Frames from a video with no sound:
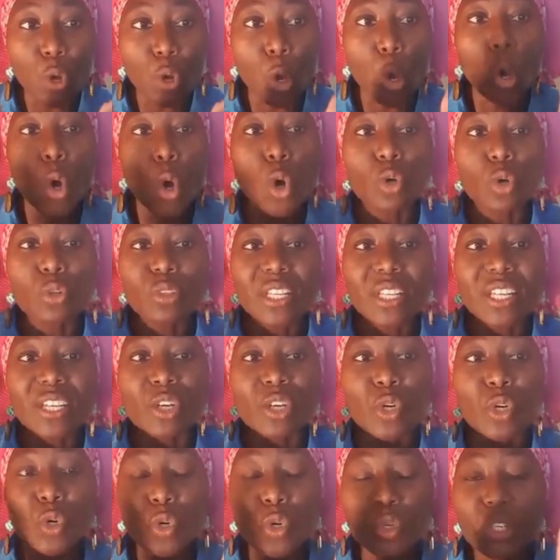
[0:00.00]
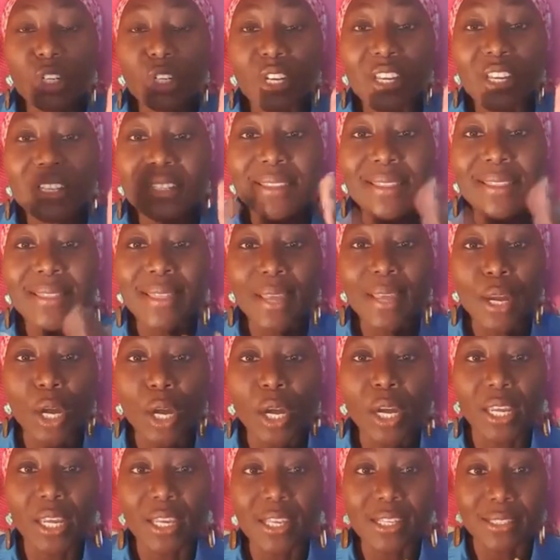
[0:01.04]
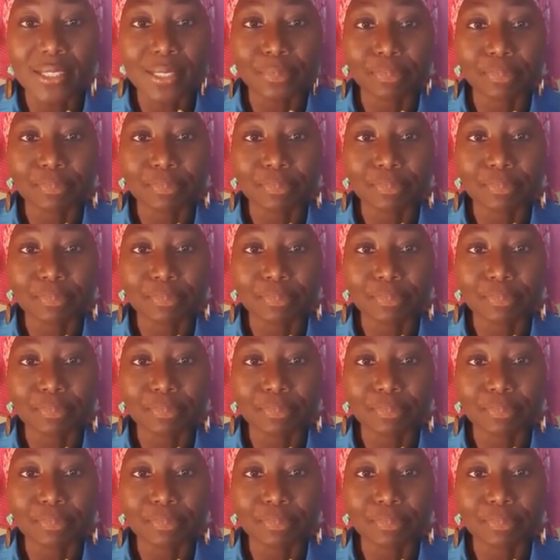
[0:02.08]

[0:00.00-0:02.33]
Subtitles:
all the goodness there is.